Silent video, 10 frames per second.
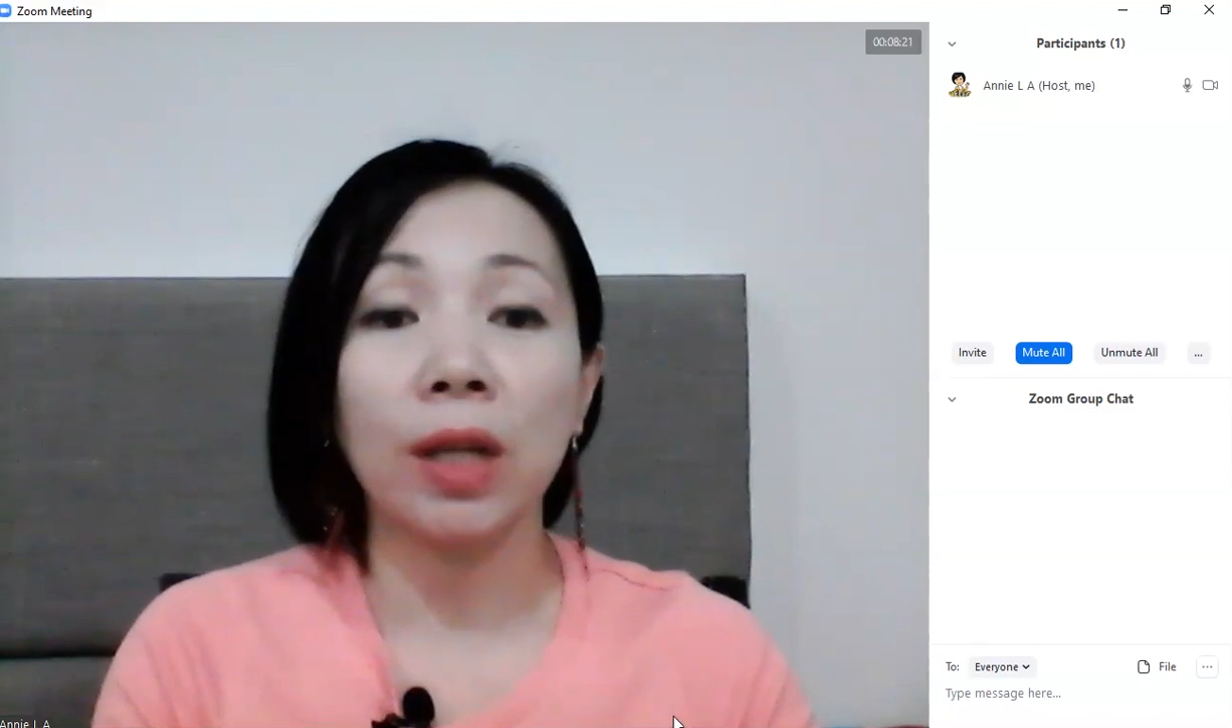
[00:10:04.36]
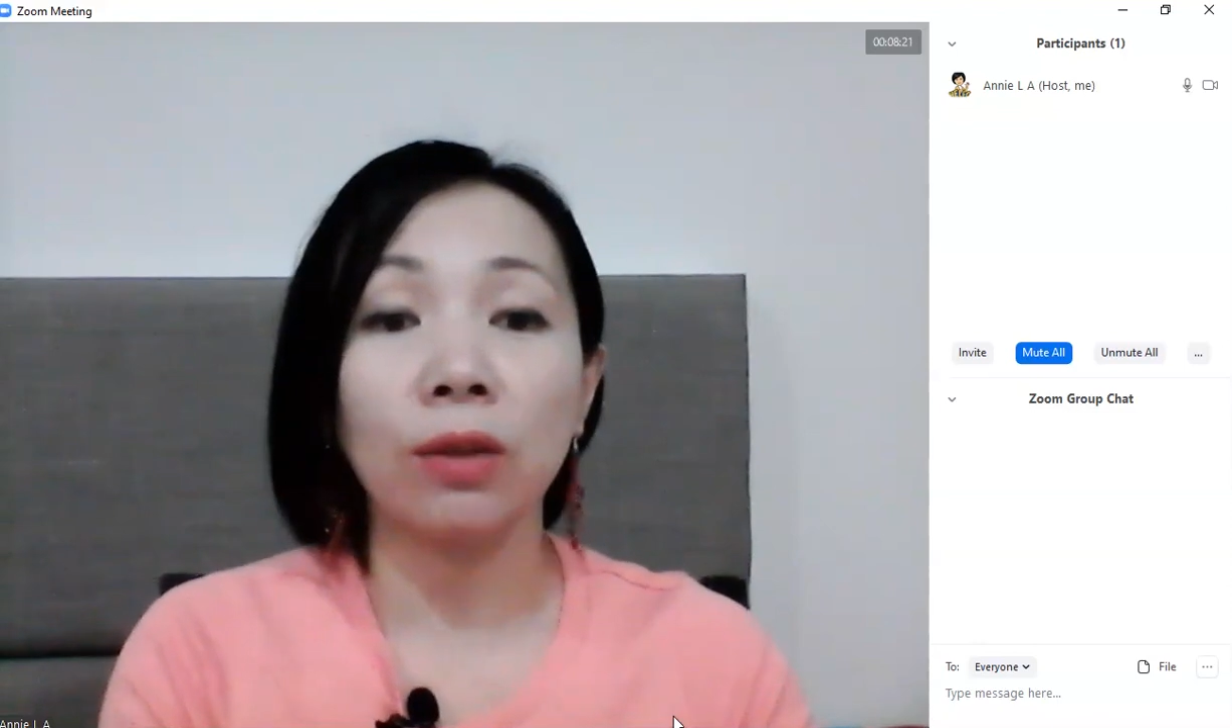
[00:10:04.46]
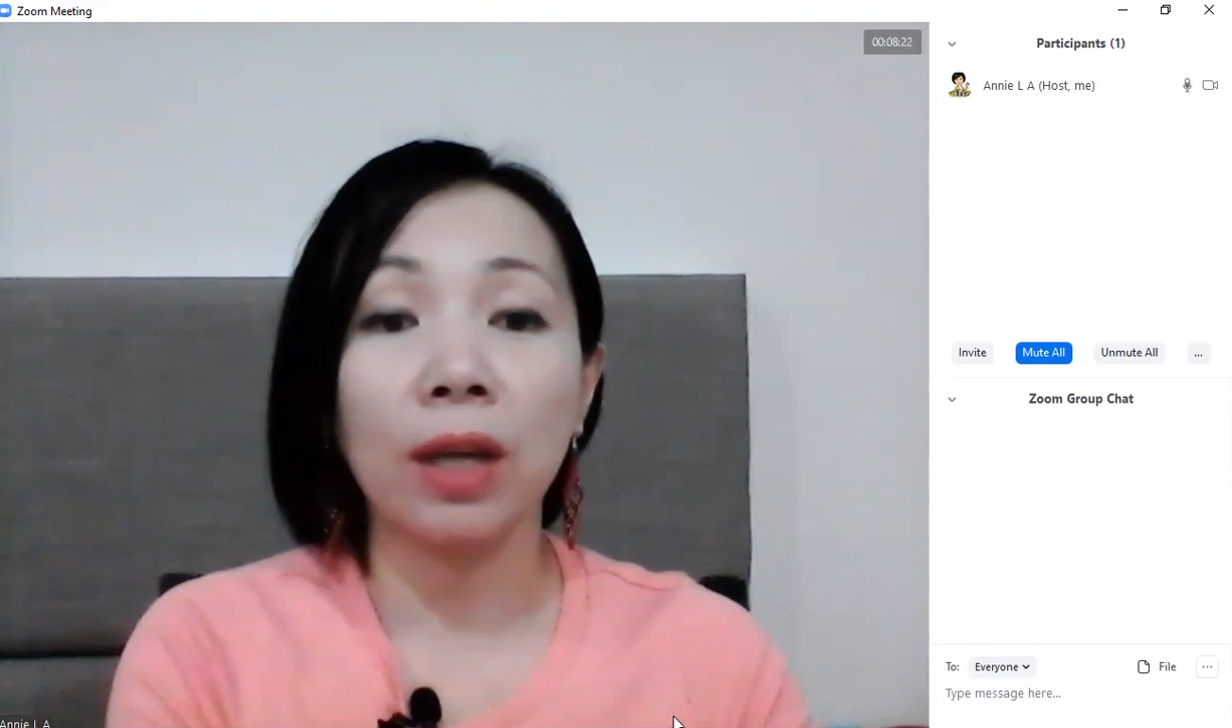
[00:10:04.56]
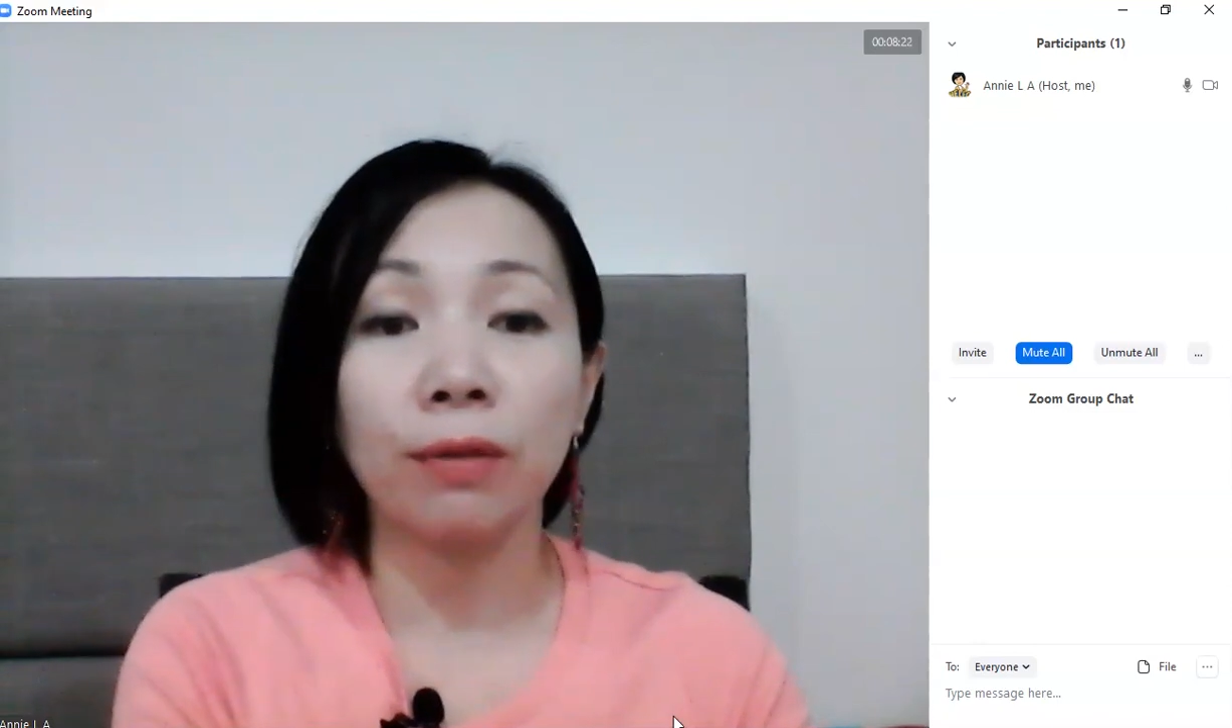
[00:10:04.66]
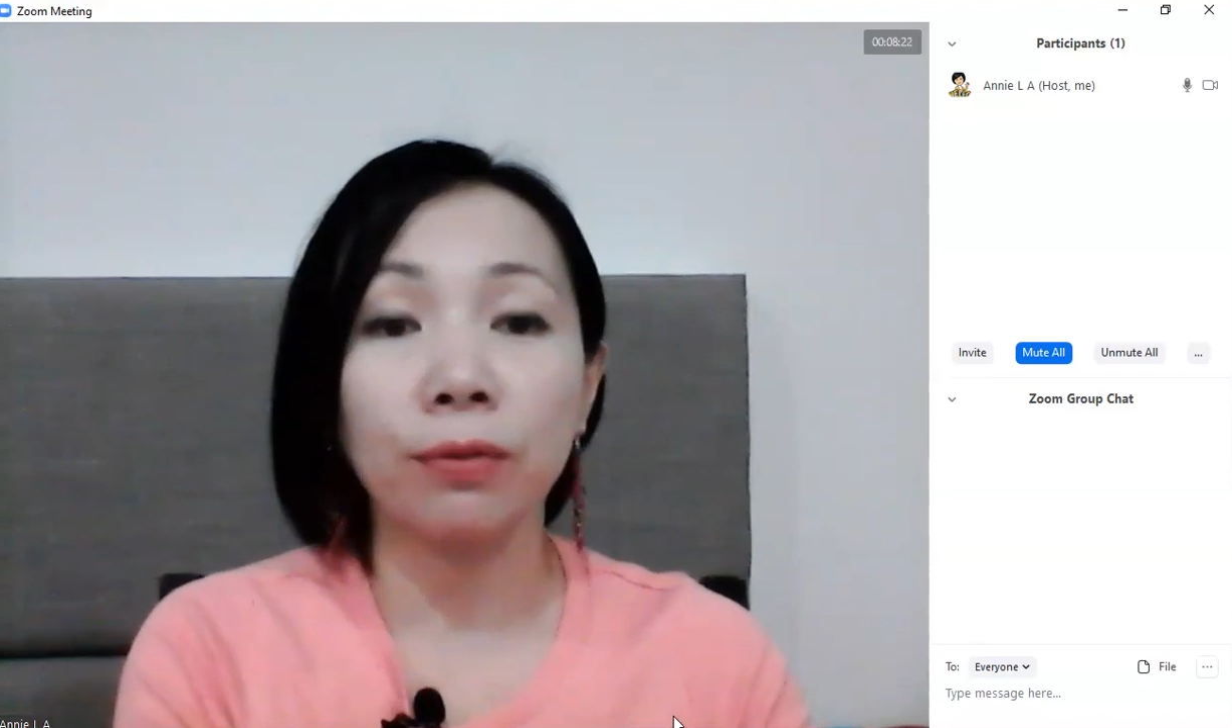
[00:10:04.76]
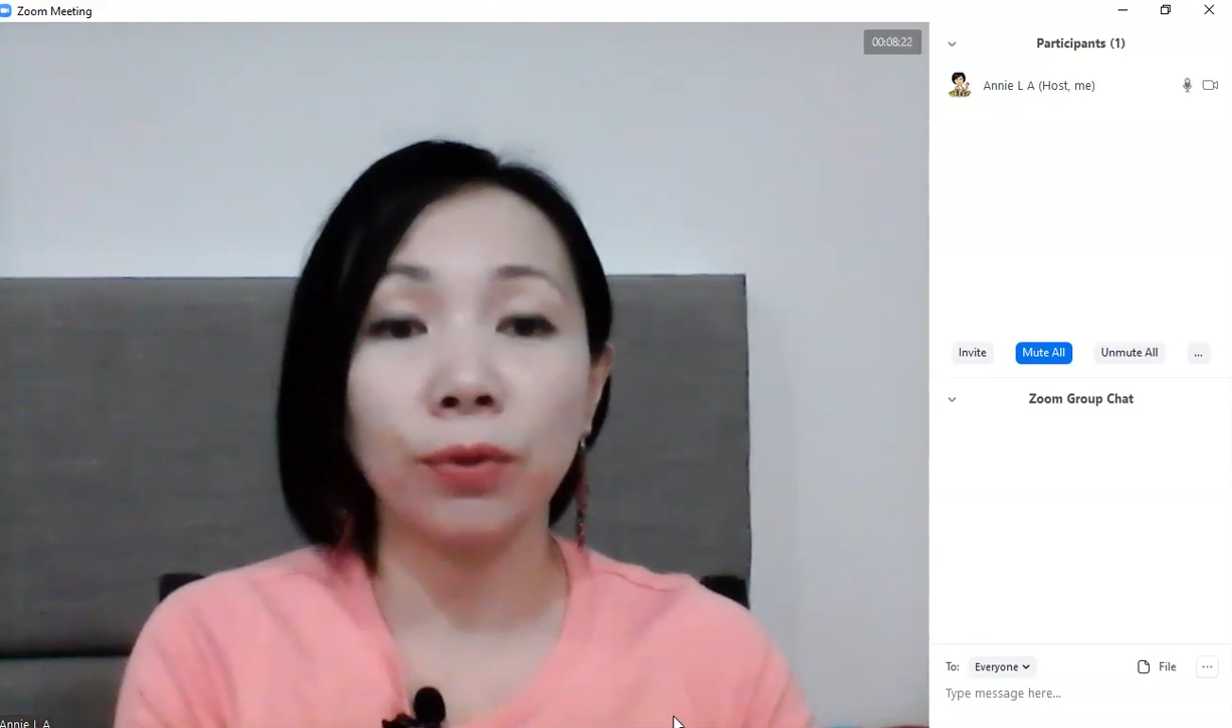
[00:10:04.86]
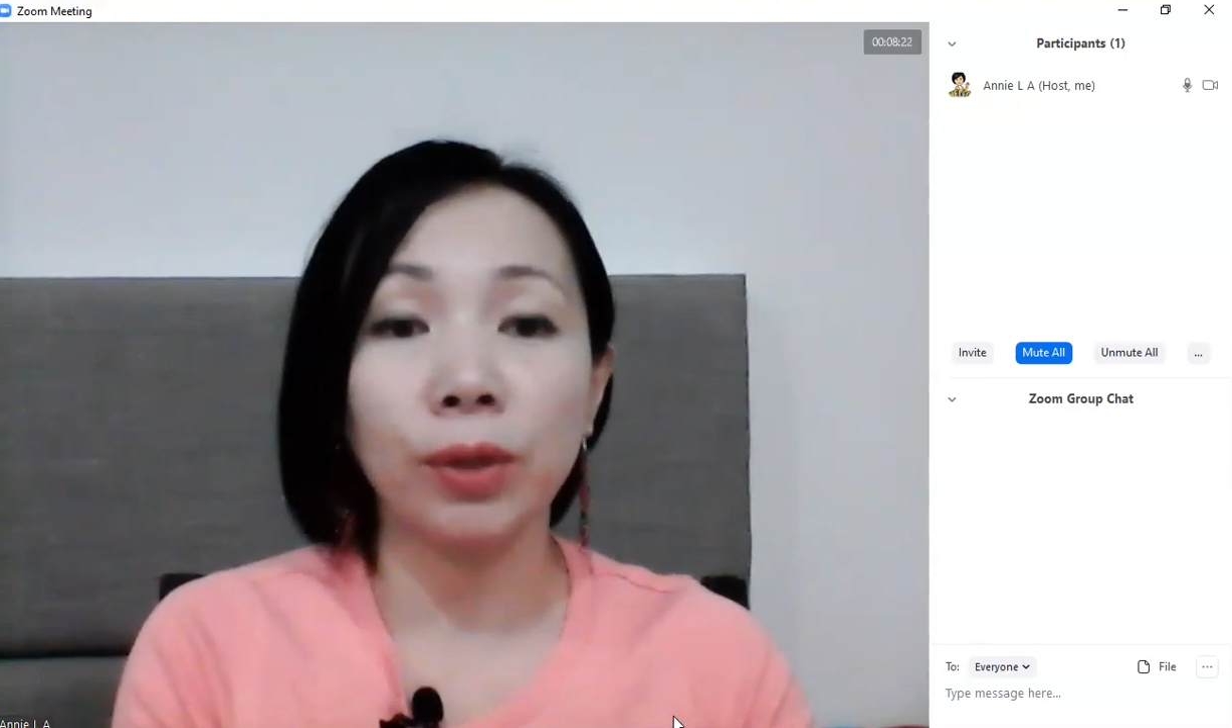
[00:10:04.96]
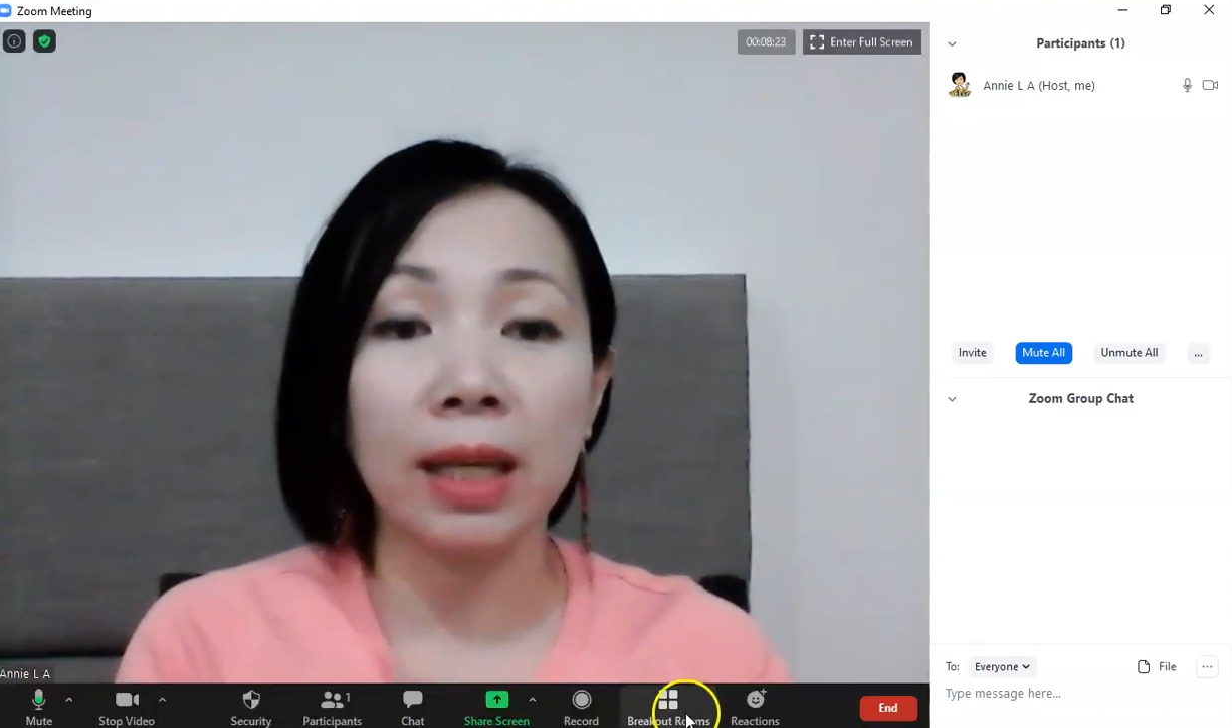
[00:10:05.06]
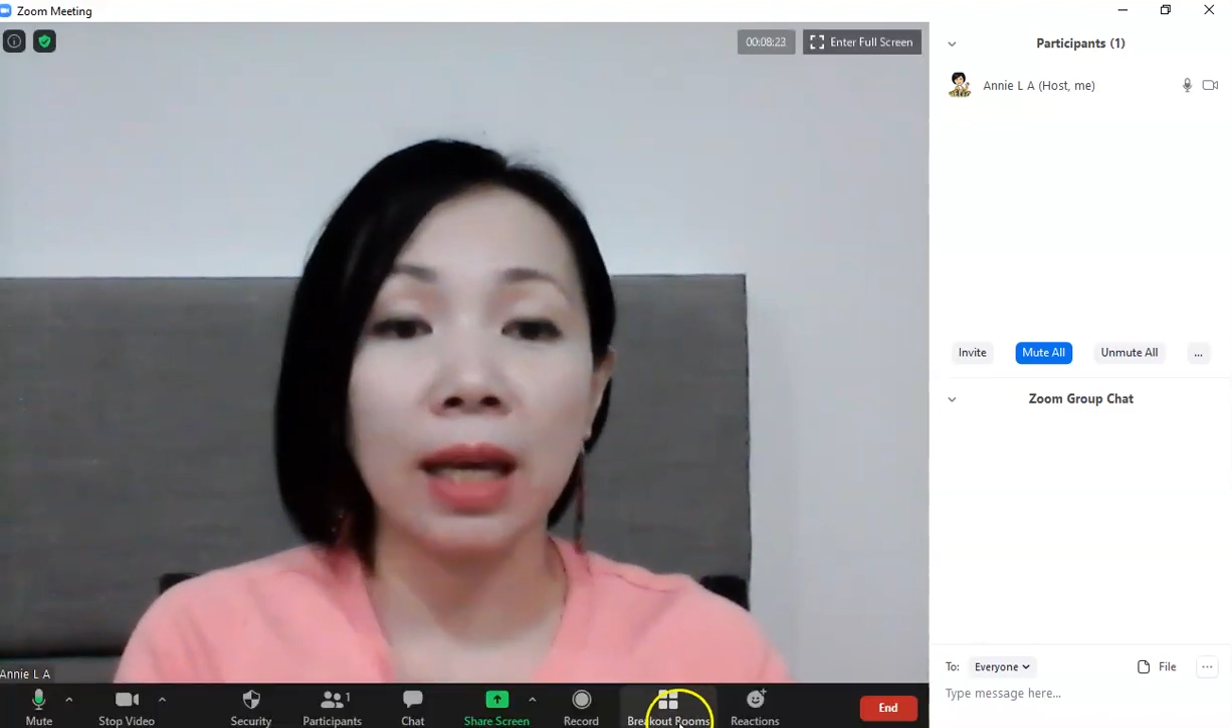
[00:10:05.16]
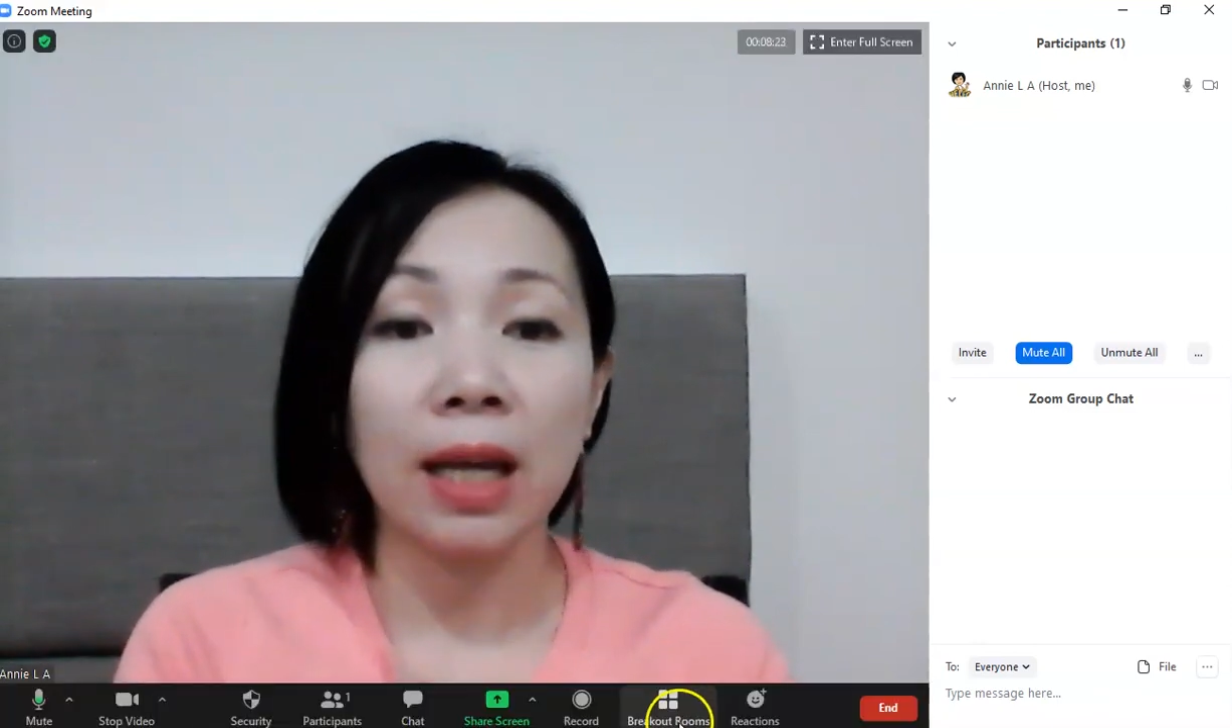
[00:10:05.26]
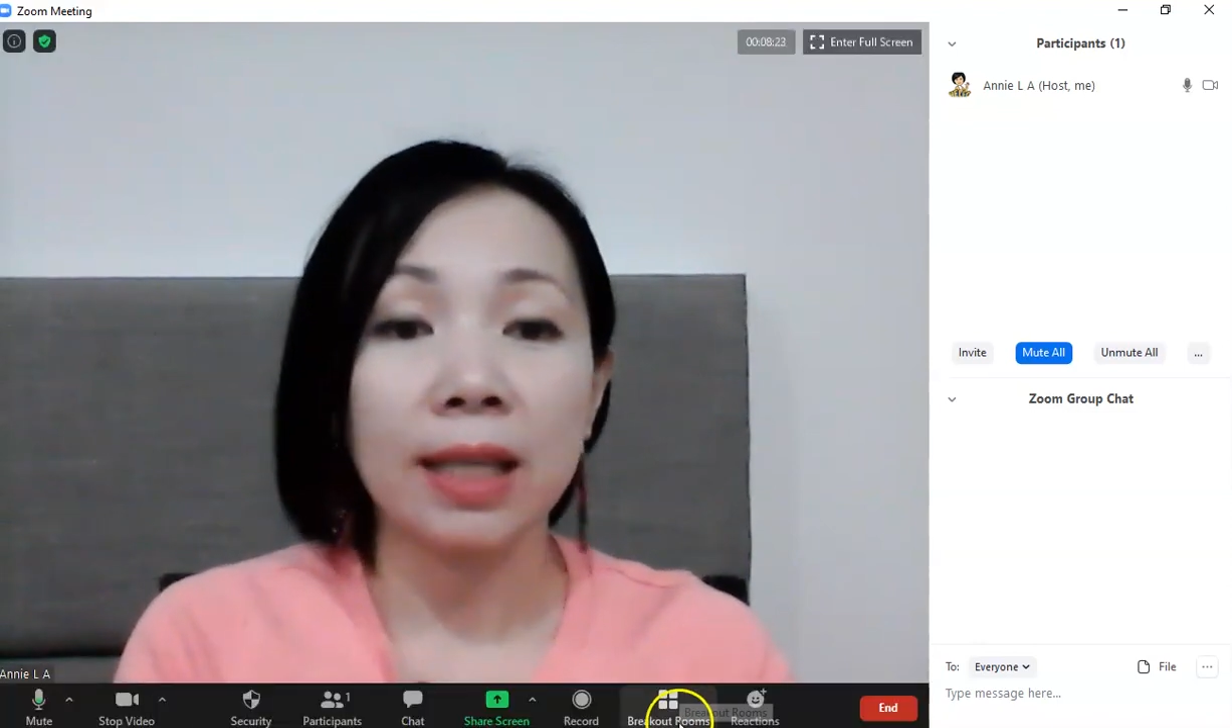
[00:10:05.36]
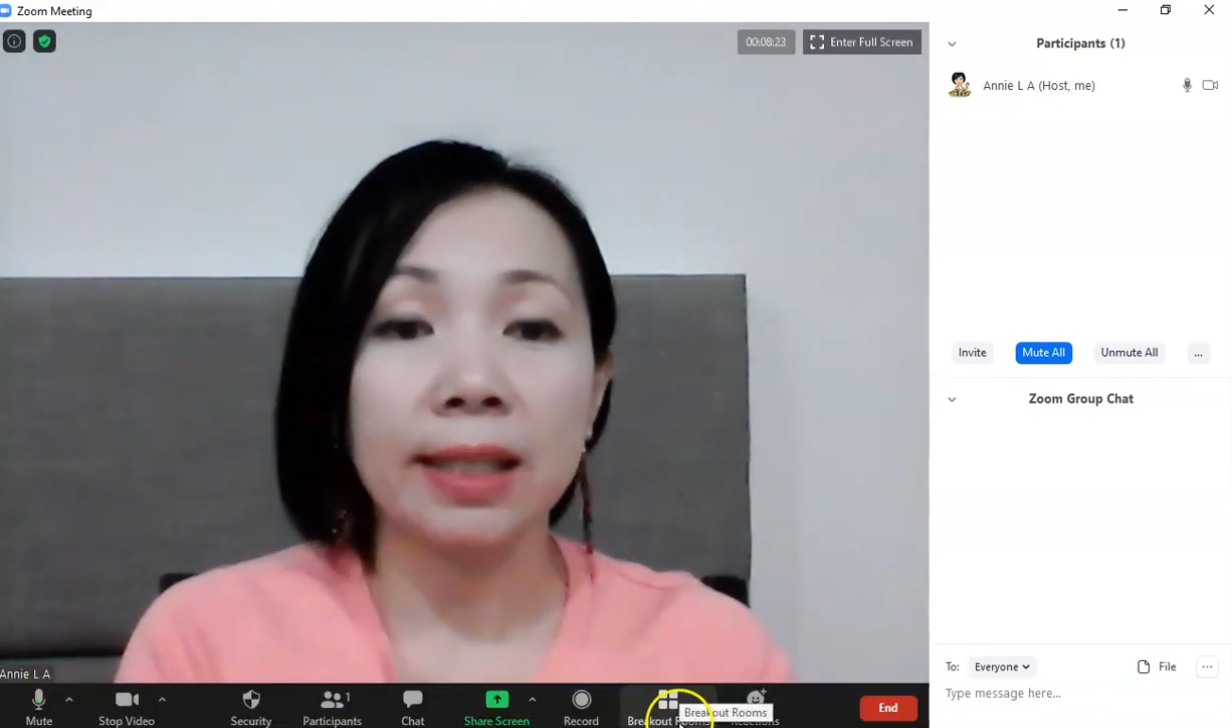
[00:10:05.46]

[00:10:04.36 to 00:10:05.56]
that you can fully